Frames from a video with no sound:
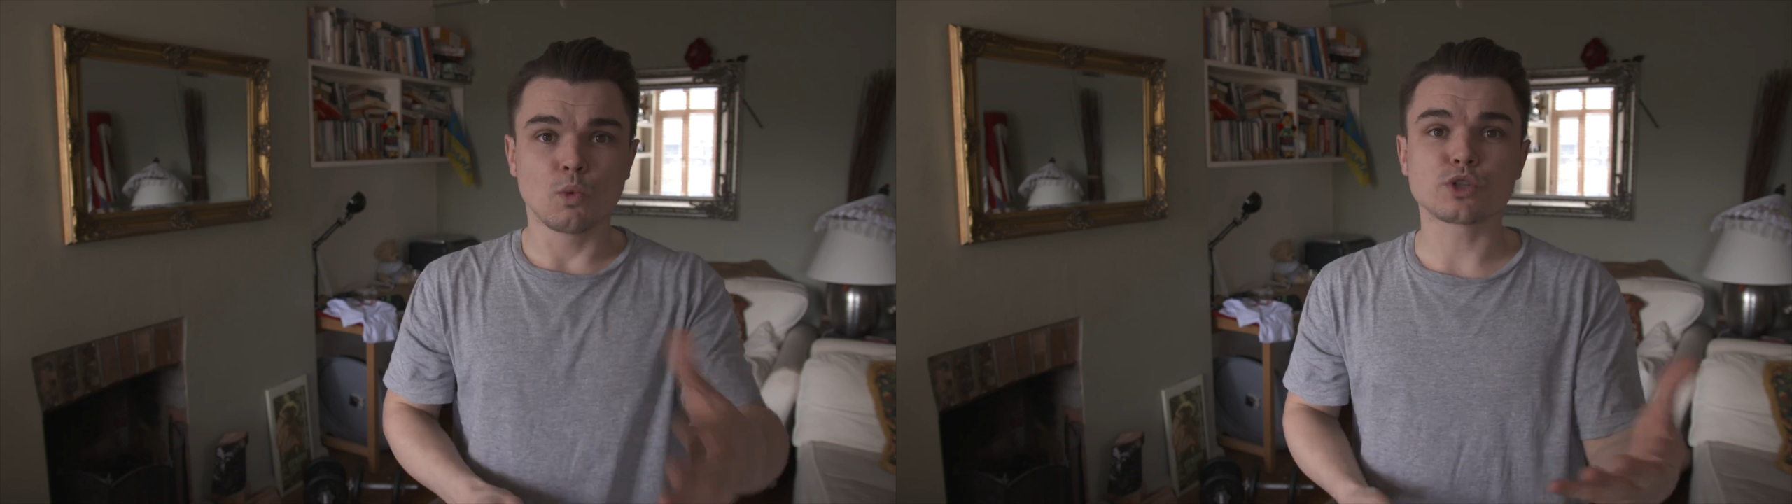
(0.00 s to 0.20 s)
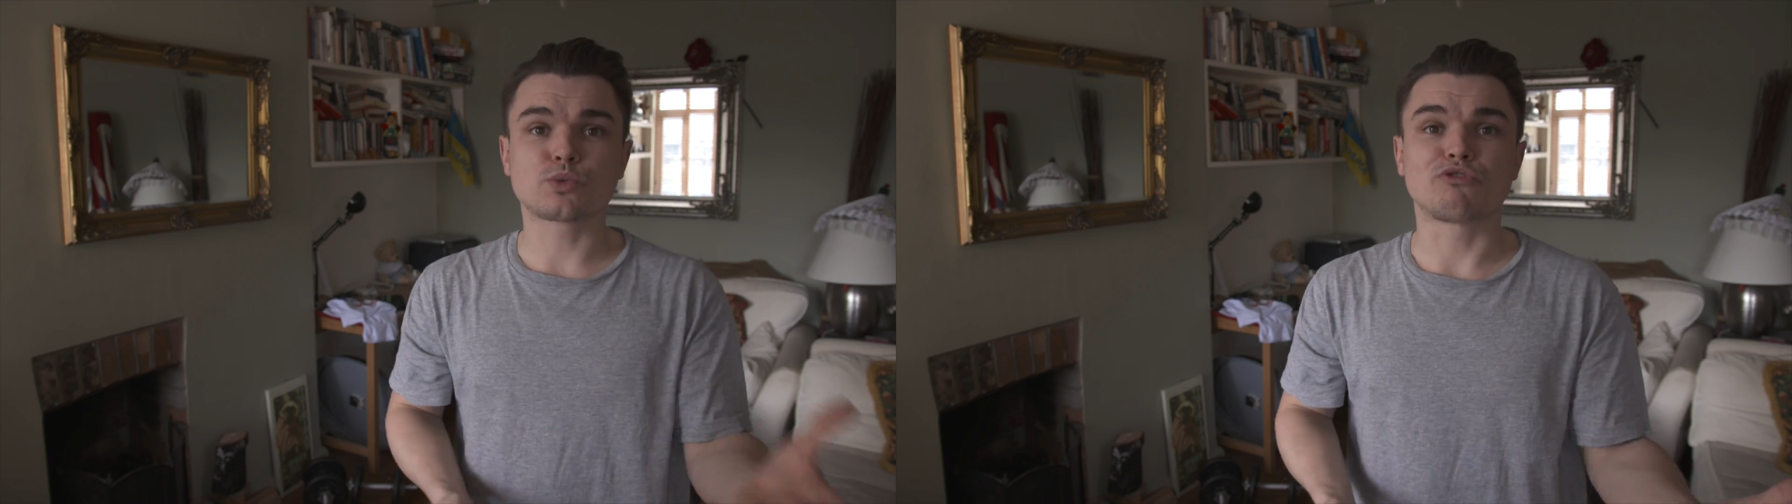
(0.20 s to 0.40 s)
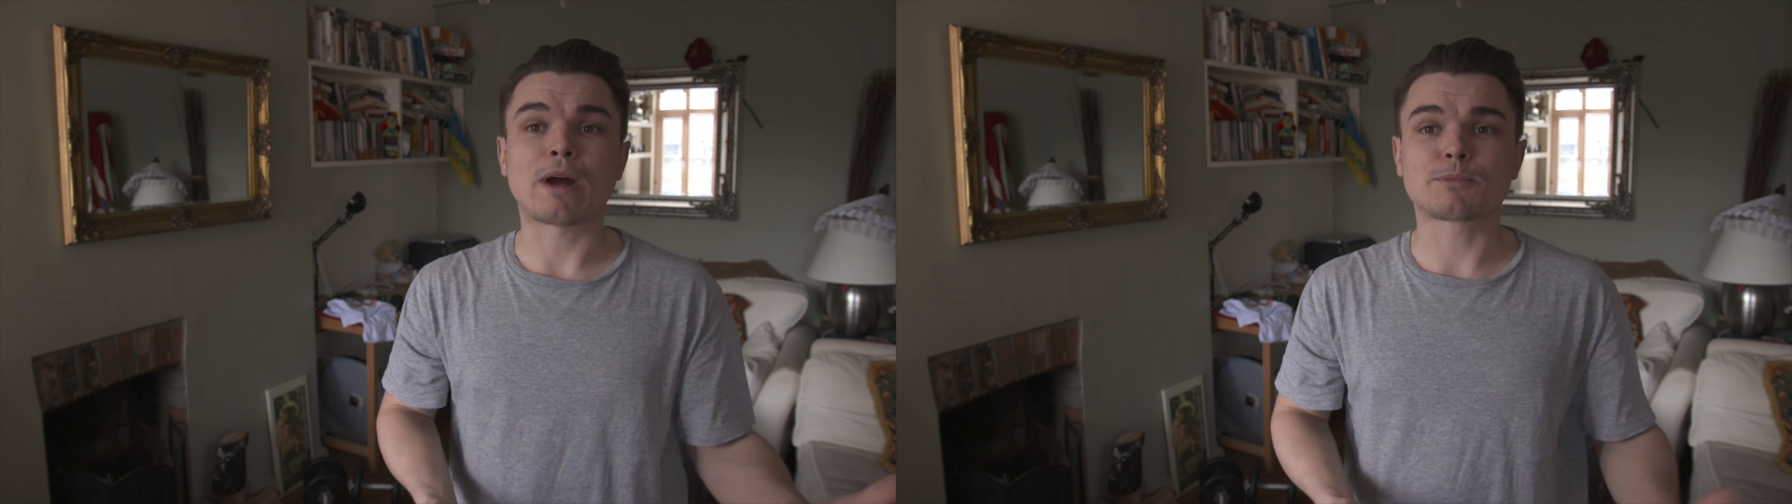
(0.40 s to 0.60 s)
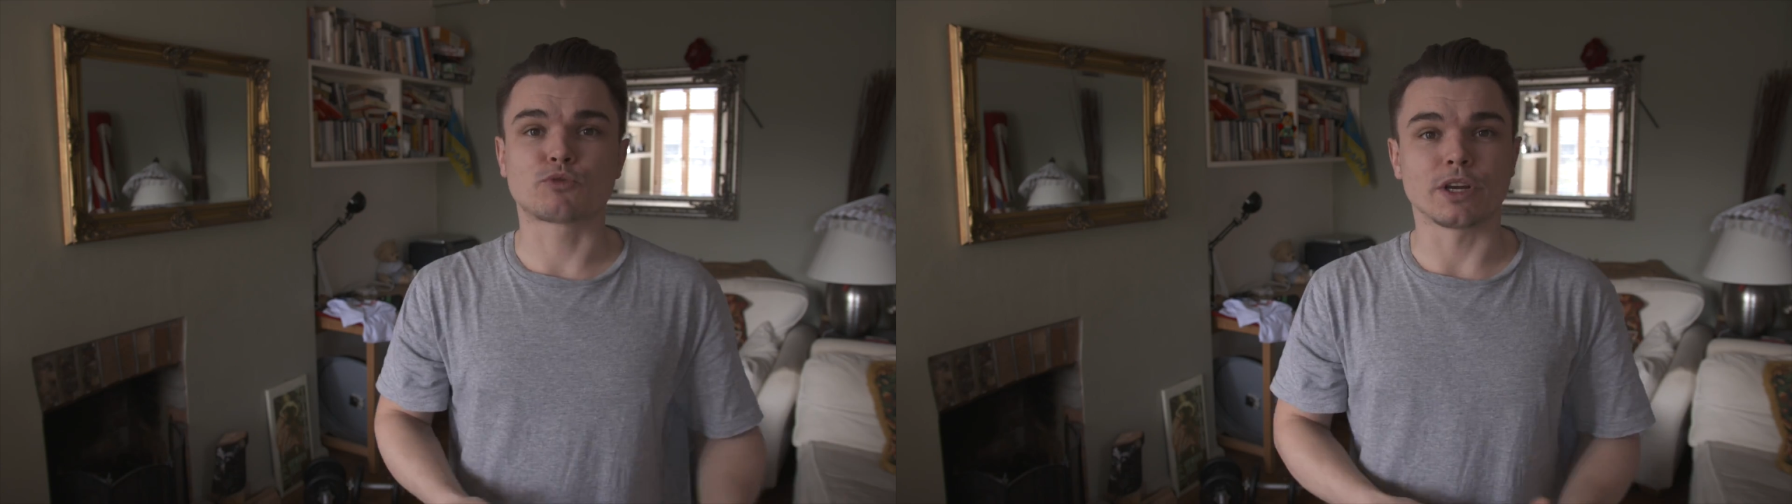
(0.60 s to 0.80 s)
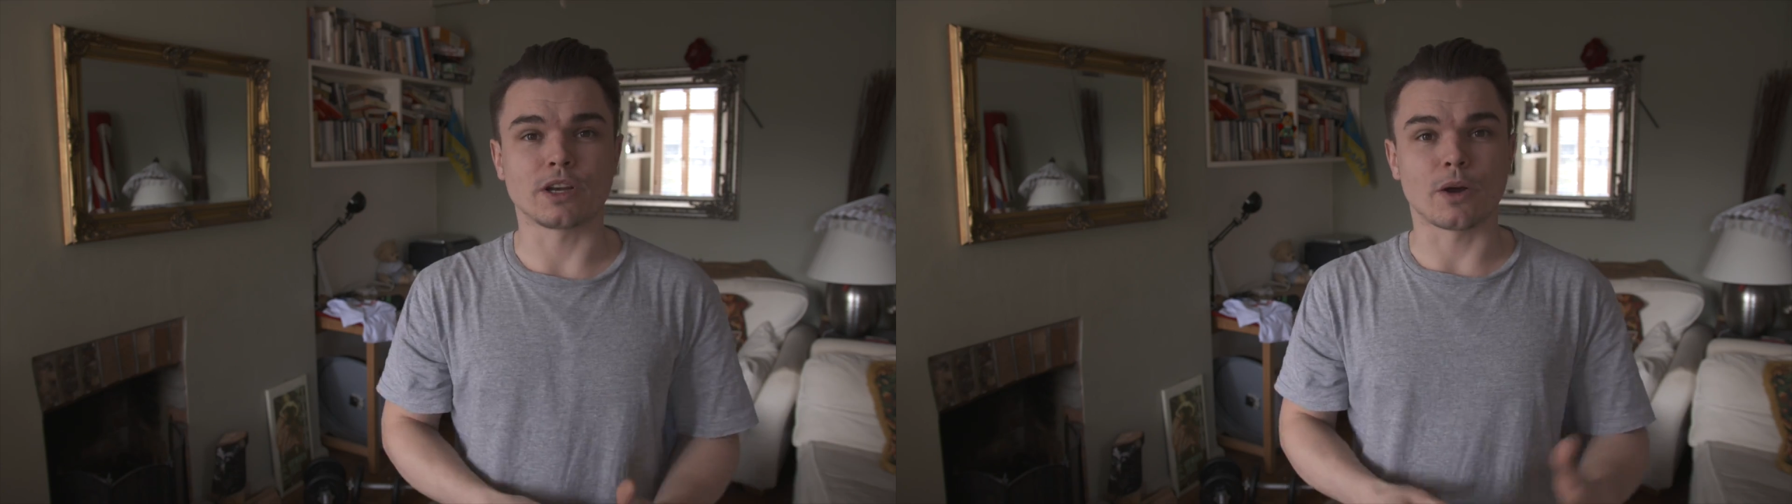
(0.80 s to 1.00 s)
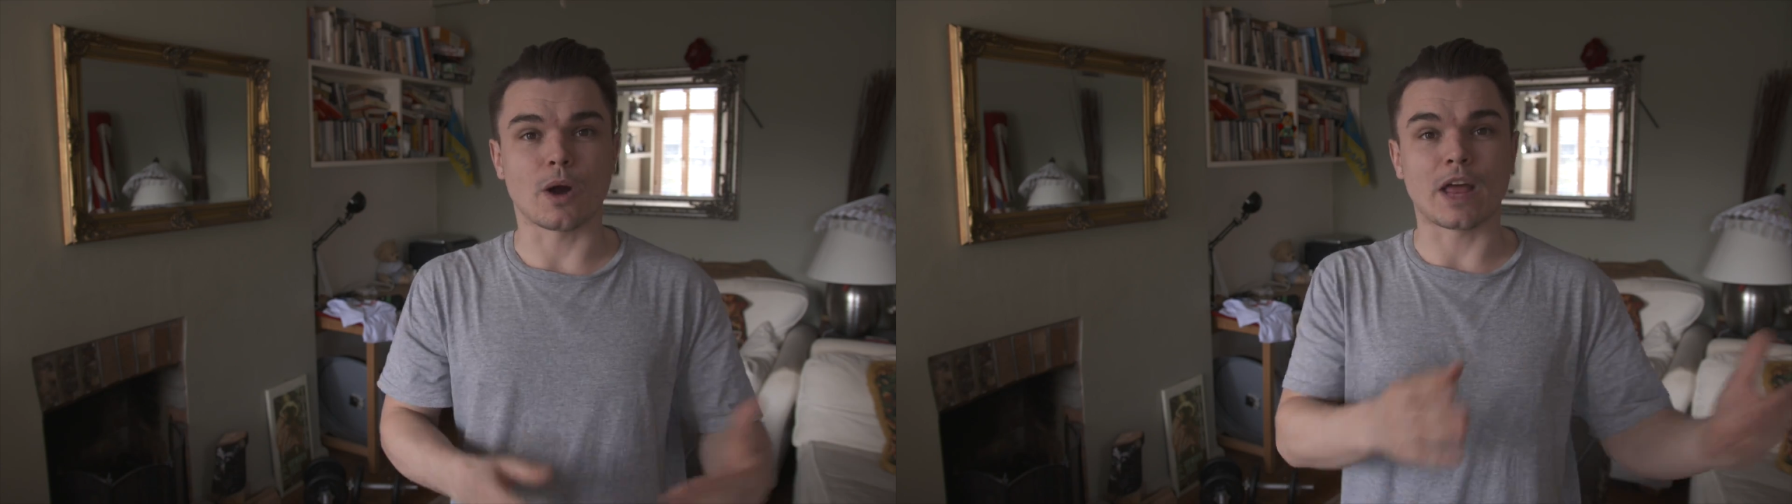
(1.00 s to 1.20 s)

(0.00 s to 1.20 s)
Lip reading: Once we wrapped Ringo,